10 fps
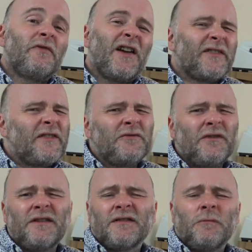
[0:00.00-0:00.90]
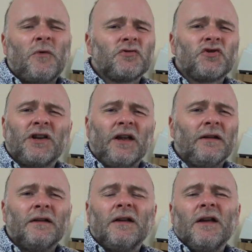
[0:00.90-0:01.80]
That's the reason I'm watching it,
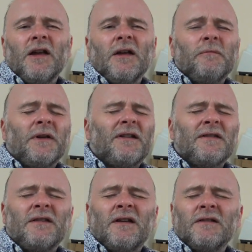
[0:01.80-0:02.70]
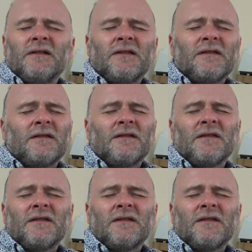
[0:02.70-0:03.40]
because you can just